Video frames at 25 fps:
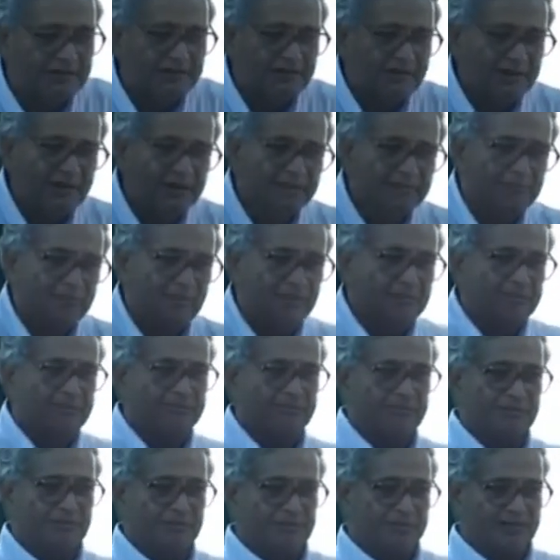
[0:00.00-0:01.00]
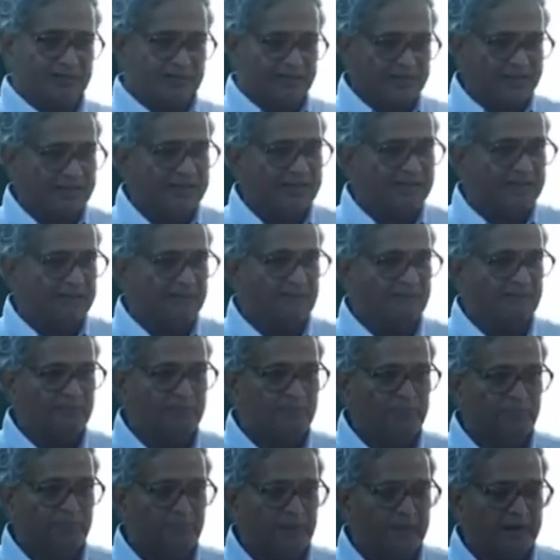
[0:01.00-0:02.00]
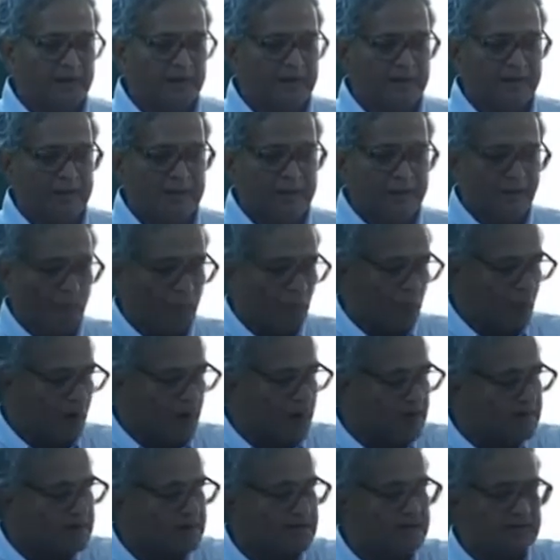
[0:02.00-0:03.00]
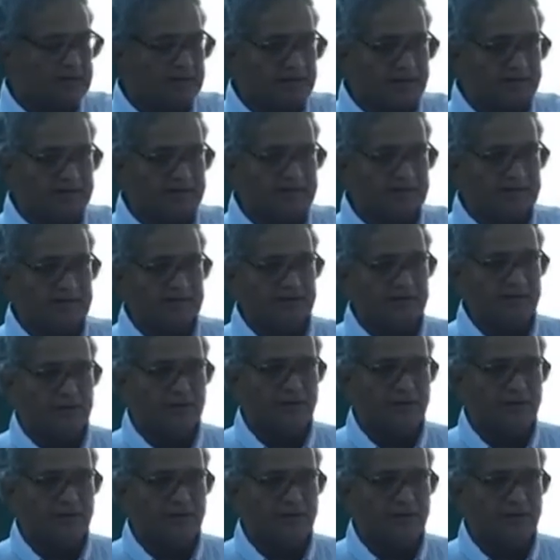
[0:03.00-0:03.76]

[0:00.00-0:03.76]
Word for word: we will not bother about the rigging. What it does is